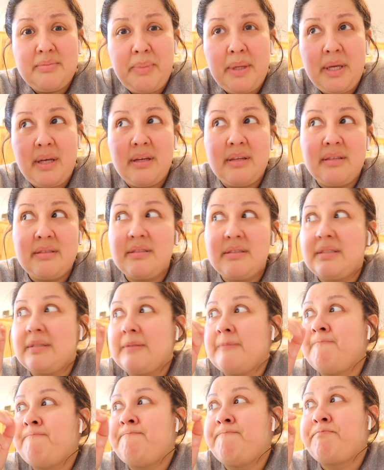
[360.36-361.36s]

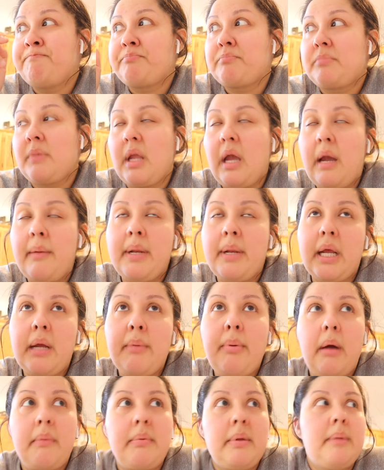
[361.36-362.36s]
because I mean I could
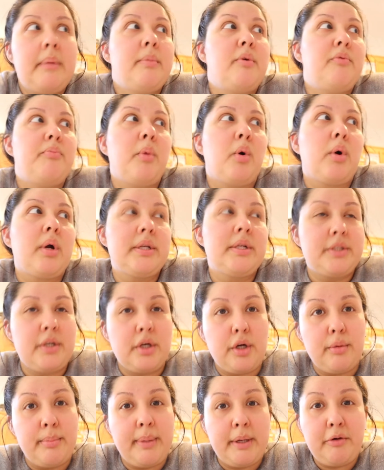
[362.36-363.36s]
probably move more into
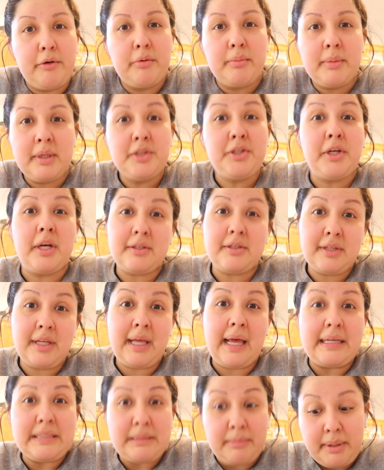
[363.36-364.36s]
her bedroom because she actually
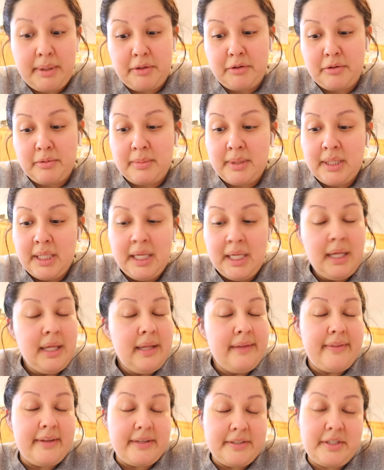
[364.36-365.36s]
has a bedroom
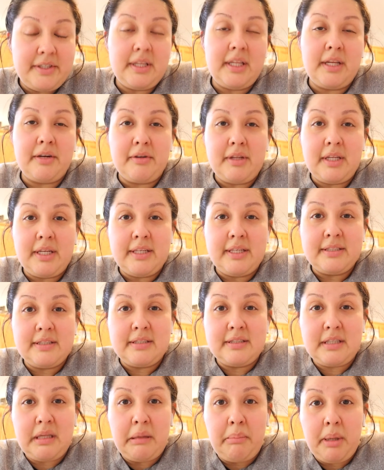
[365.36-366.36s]
that she literally
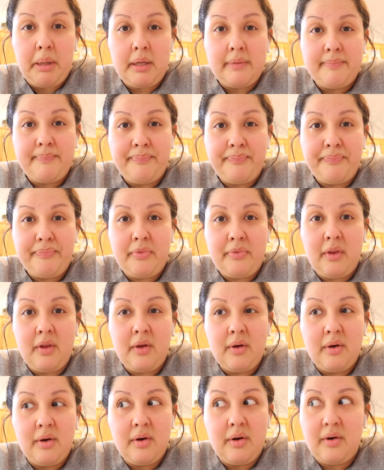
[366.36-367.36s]
doesn't sleep in
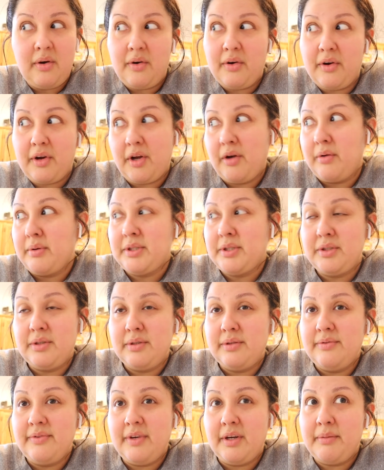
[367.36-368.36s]
or go
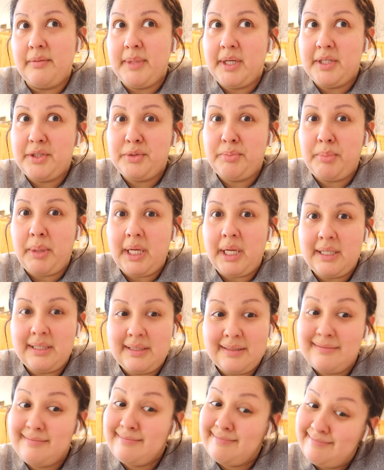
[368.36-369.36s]
into very much but
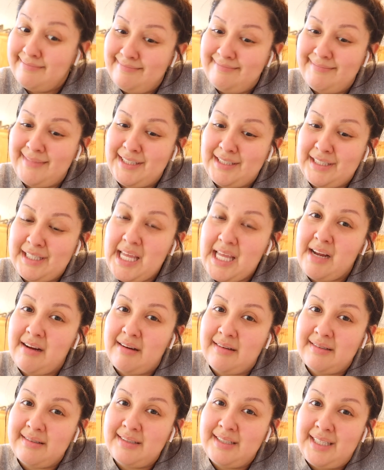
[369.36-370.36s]
it's
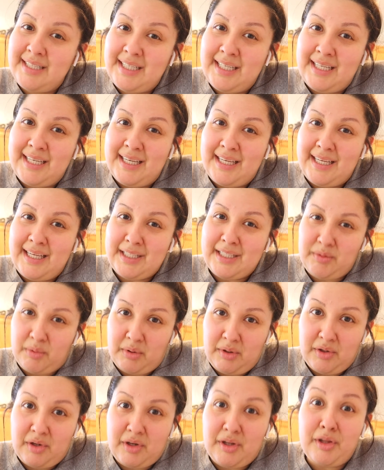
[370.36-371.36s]
there that's where
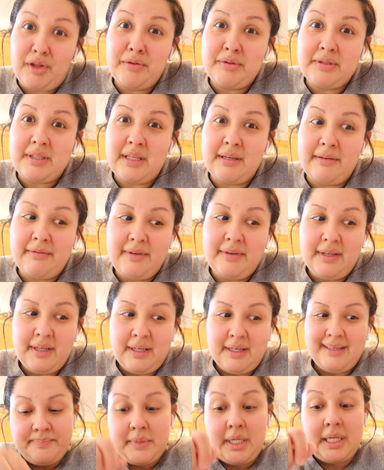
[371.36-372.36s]
all her clothes live
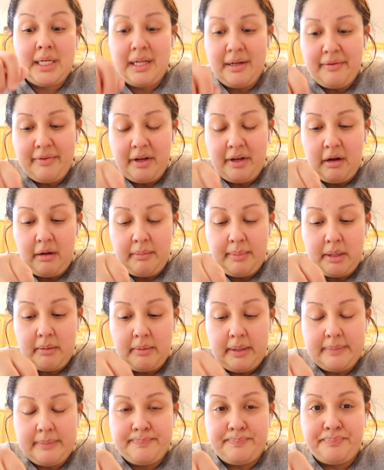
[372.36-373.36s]
I need to figure out a better way